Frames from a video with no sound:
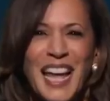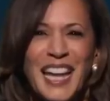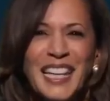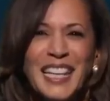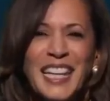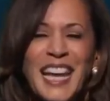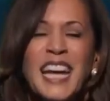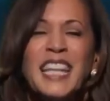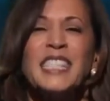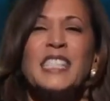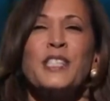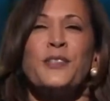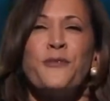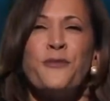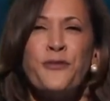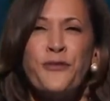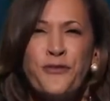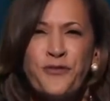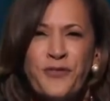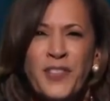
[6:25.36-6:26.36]
Let's
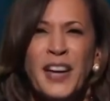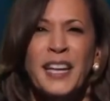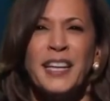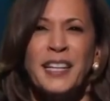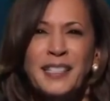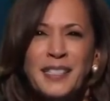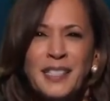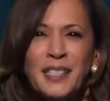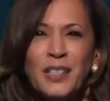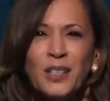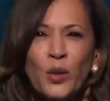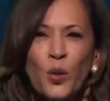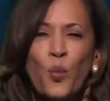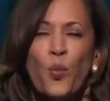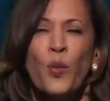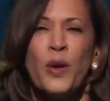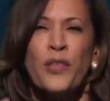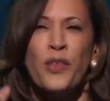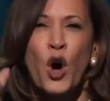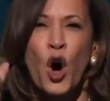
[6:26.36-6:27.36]
fight
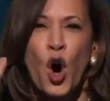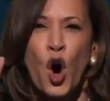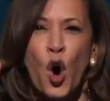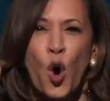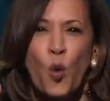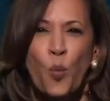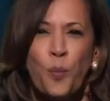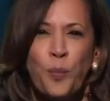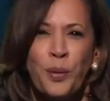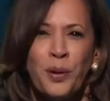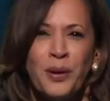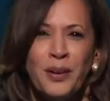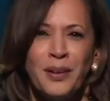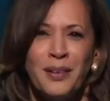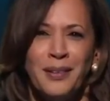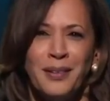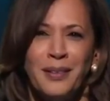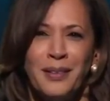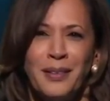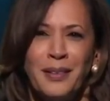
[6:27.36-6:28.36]
with hope.
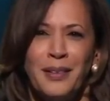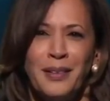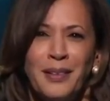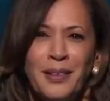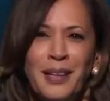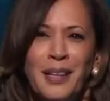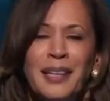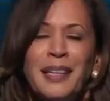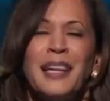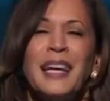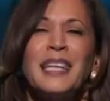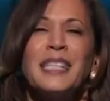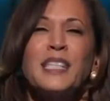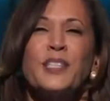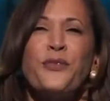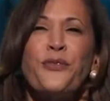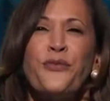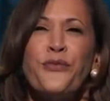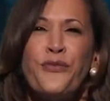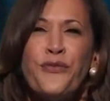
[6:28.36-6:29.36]

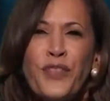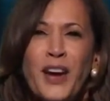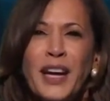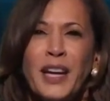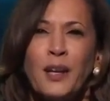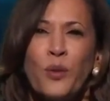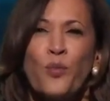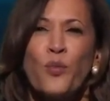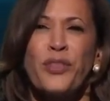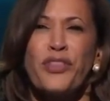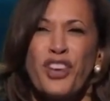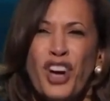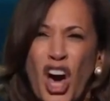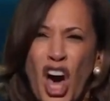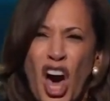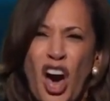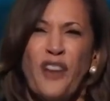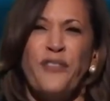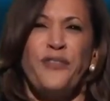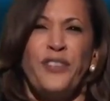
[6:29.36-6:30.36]
Let's fight with
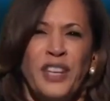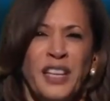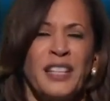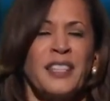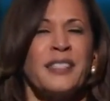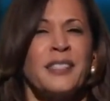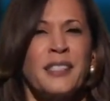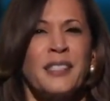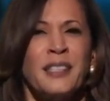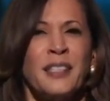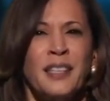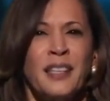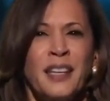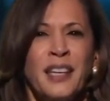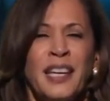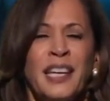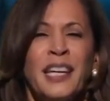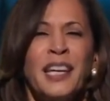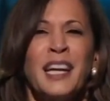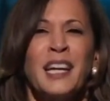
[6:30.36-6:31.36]
confidence
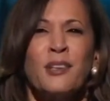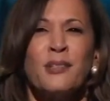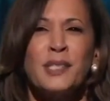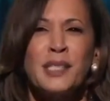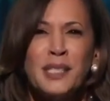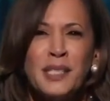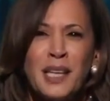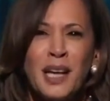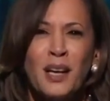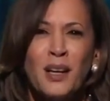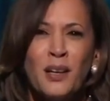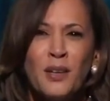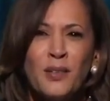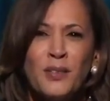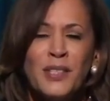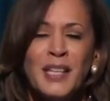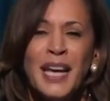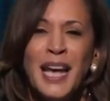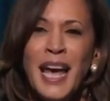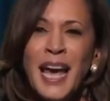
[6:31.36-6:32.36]
in
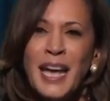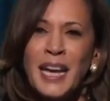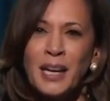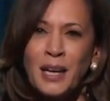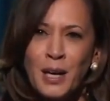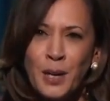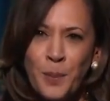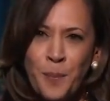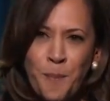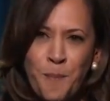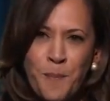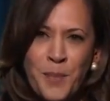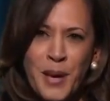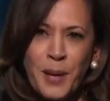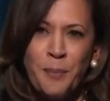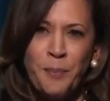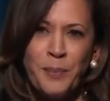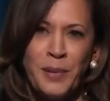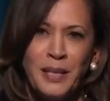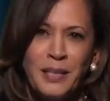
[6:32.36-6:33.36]
ourselves and a
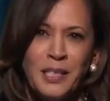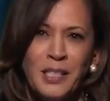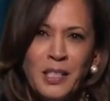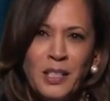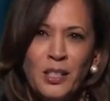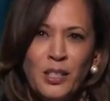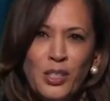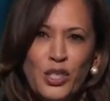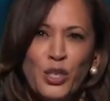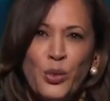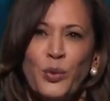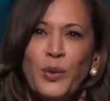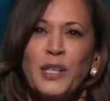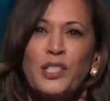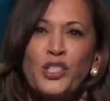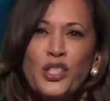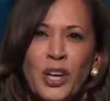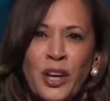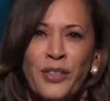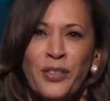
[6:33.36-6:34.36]
commitment to
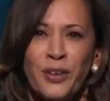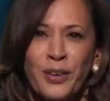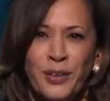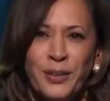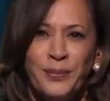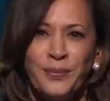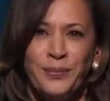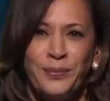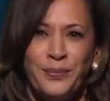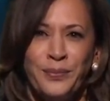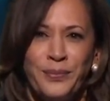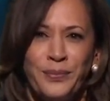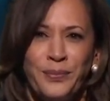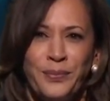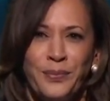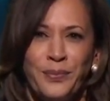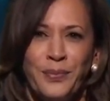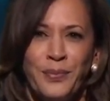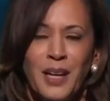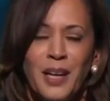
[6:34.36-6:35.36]
each other,
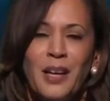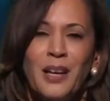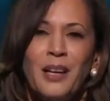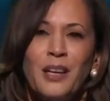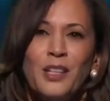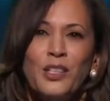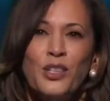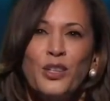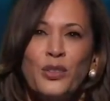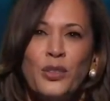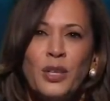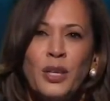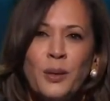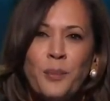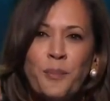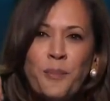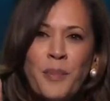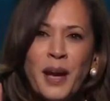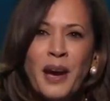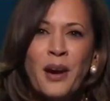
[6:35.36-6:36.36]
to the
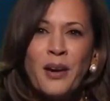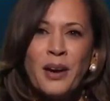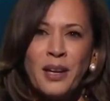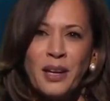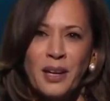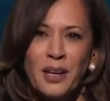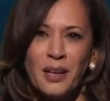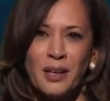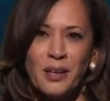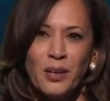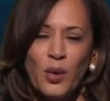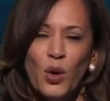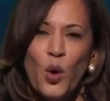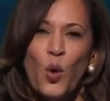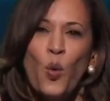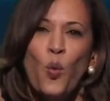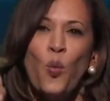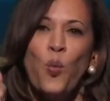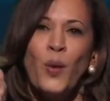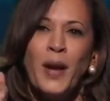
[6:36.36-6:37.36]
America
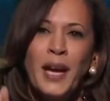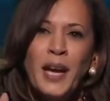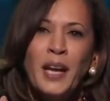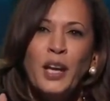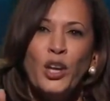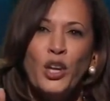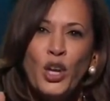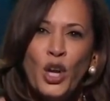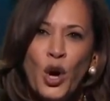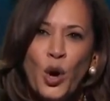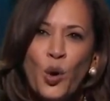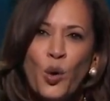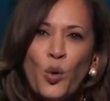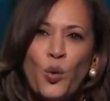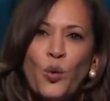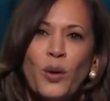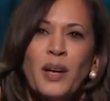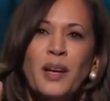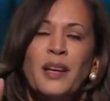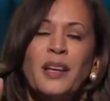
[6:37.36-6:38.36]
we
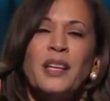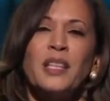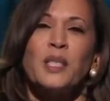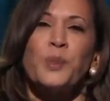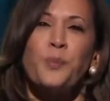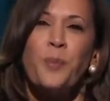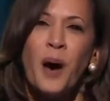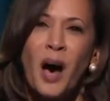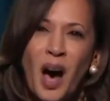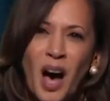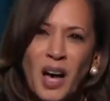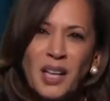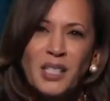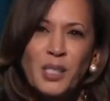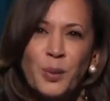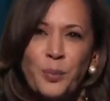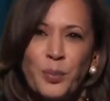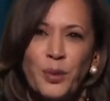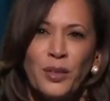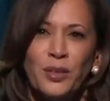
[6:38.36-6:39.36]
know is
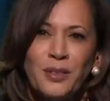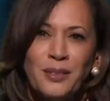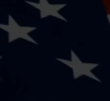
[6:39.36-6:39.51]
possible.